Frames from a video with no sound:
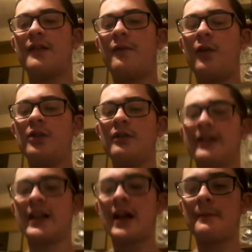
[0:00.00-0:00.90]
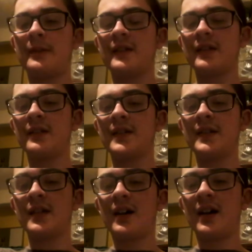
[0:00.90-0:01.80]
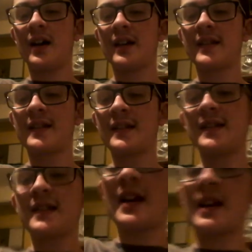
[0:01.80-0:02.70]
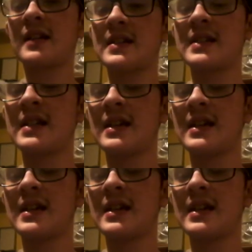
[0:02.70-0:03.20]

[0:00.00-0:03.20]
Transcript: following episodes are set